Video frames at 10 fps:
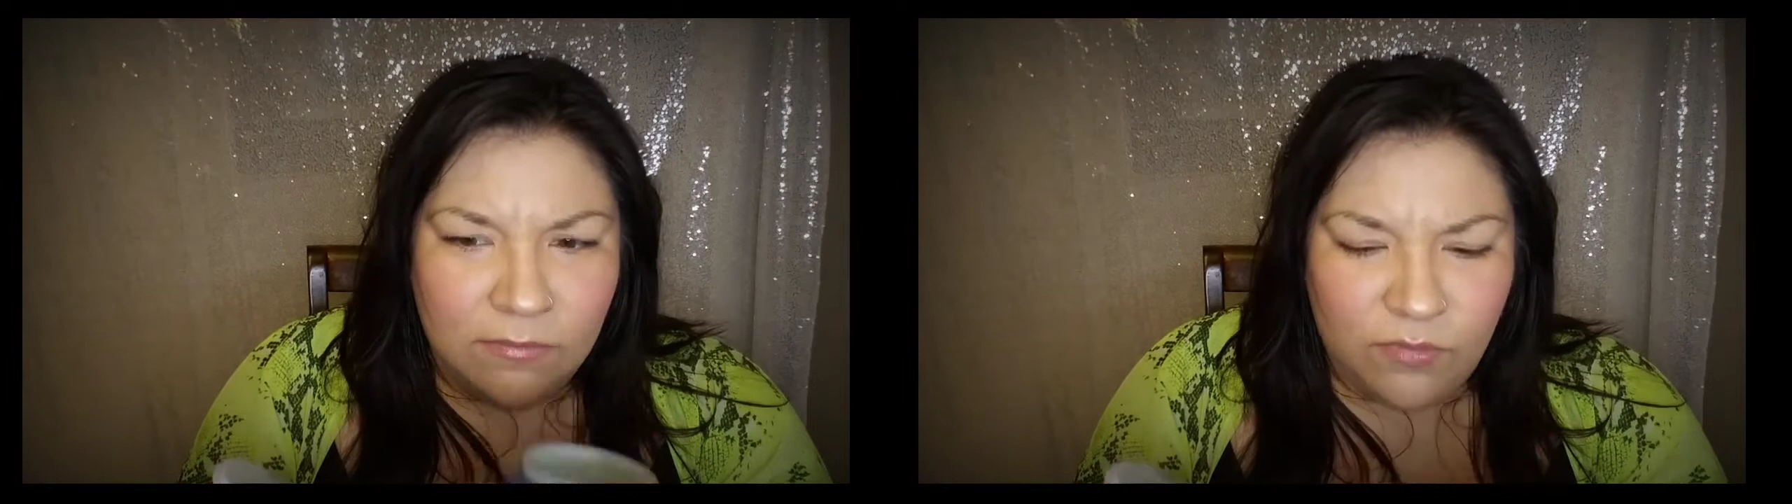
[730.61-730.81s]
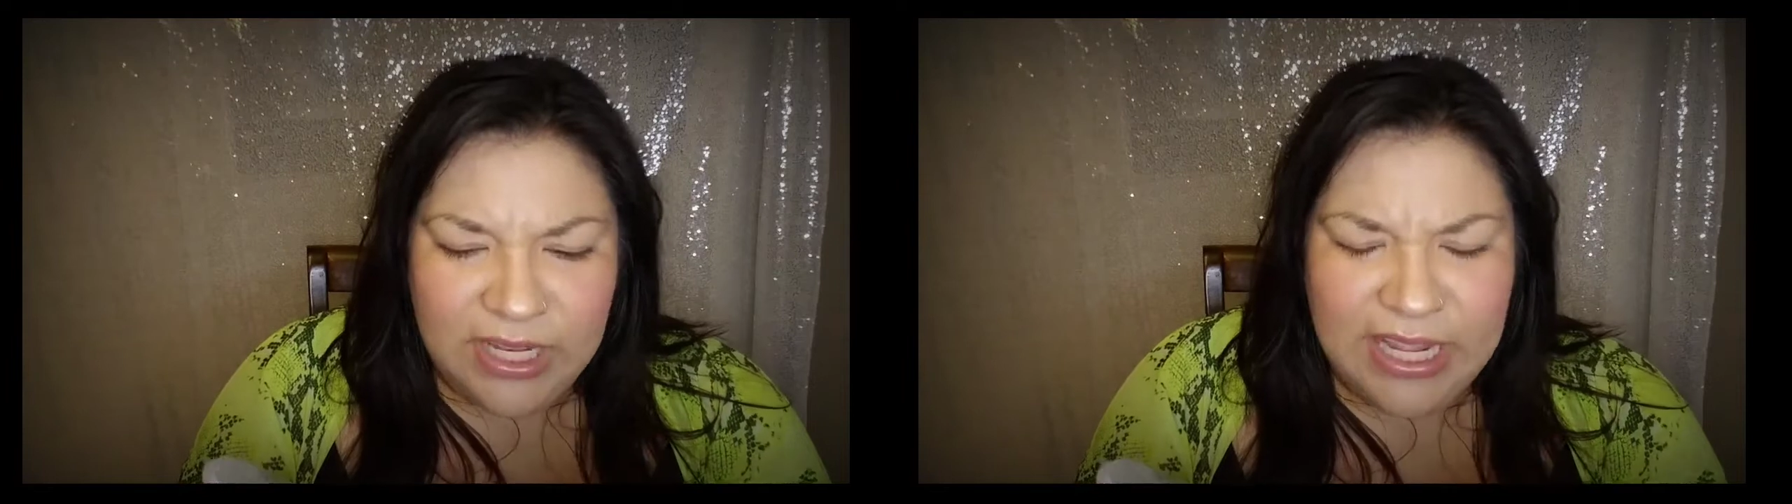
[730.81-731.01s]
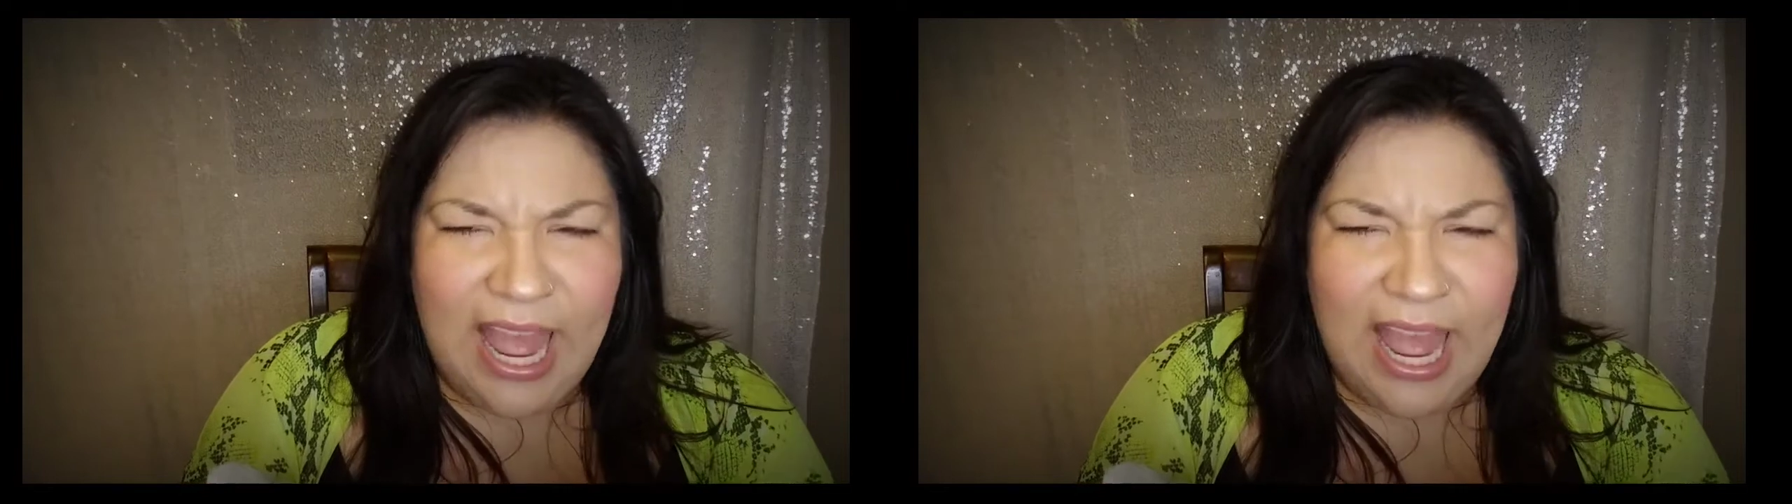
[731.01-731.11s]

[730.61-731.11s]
really